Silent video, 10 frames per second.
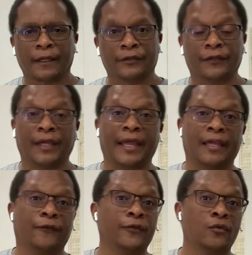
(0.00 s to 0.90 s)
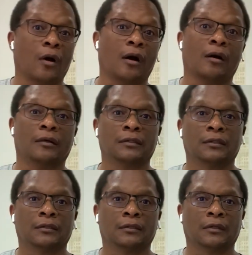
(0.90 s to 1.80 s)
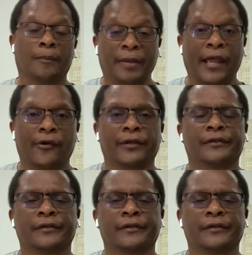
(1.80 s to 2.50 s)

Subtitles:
today if you are a parent,